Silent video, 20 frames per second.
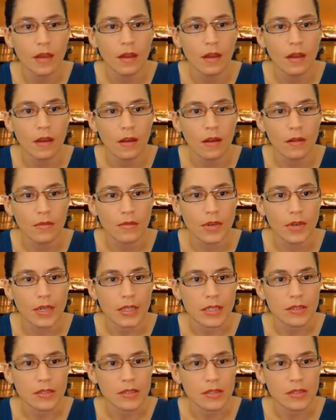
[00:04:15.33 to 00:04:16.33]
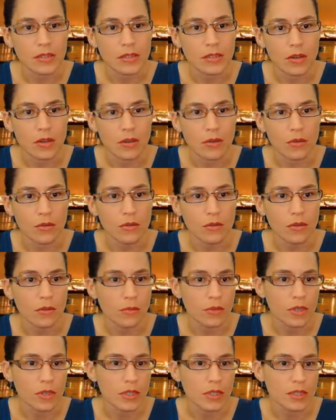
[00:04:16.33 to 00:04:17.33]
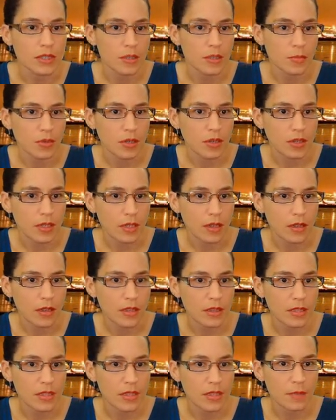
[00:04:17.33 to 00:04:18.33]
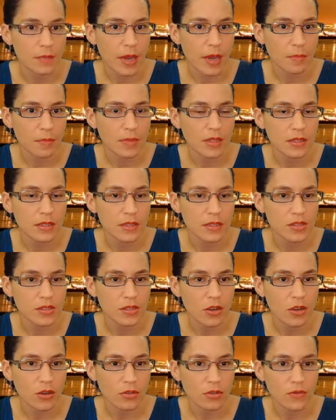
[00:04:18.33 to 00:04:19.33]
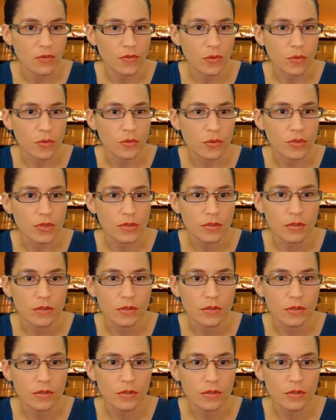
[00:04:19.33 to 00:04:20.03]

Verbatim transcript: All right, so we're going to double click on this SMAPI installer folder.